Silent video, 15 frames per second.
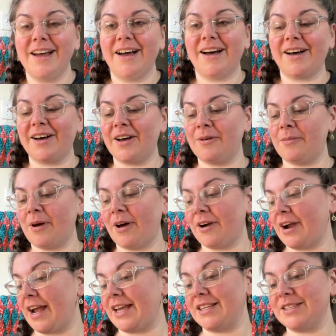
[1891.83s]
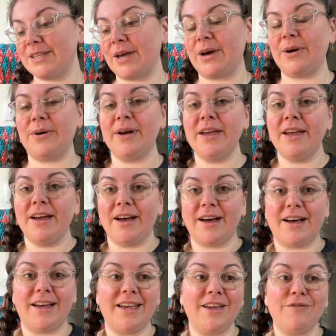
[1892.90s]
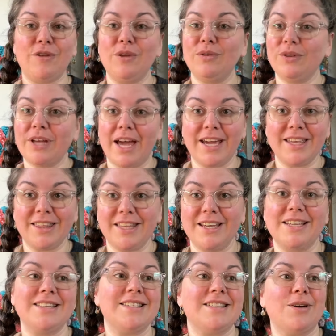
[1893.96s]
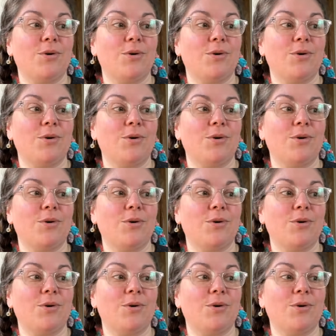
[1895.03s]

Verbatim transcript: Um, all right, so uh, if you like this,